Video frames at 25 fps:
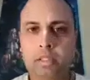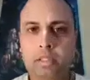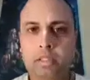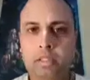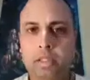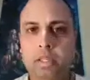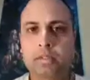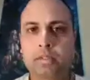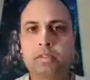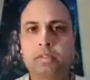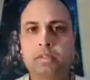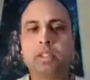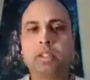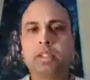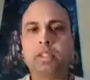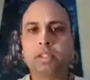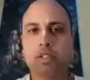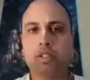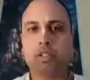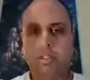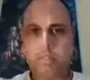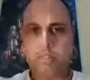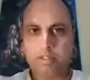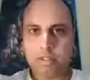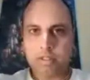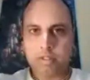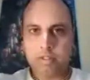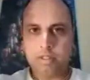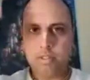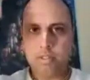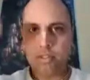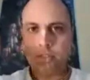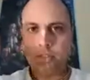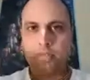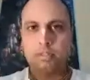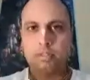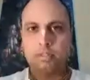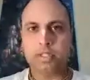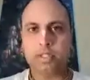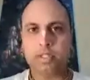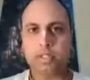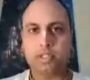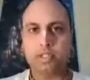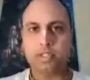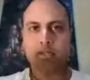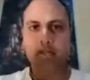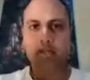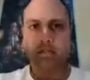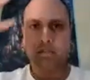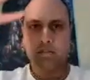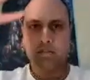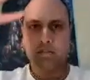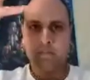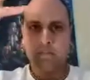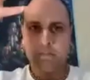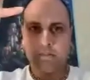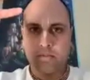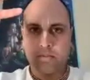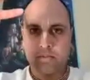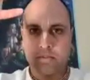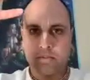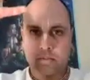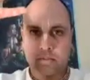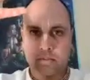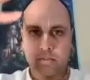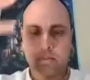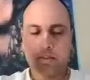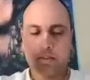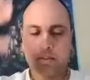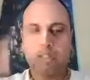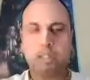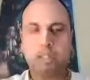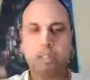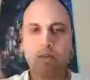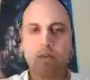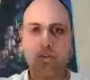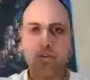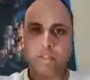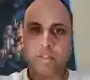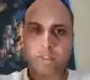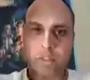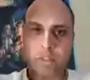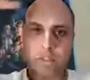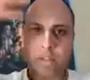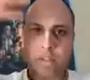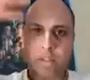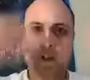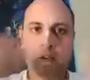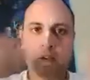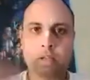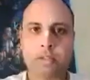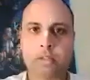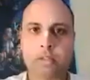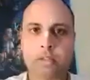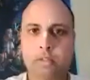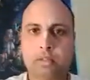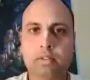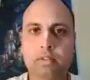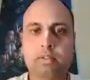cover his face and head with a cloth